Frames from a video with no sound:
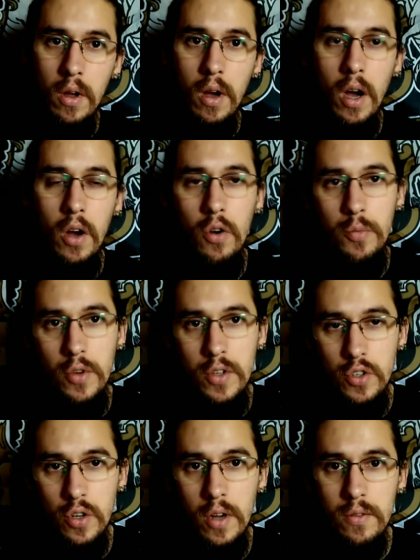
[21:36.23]
I hope you
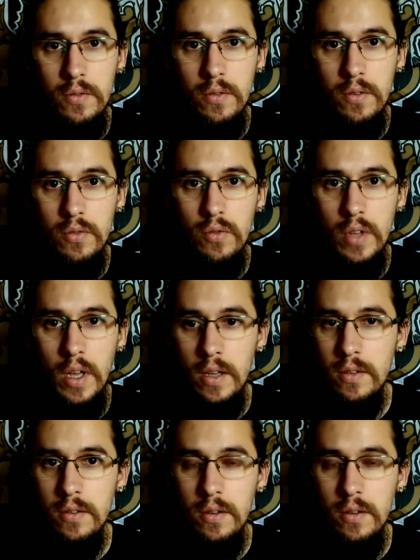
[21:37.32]
enjoyed to, today's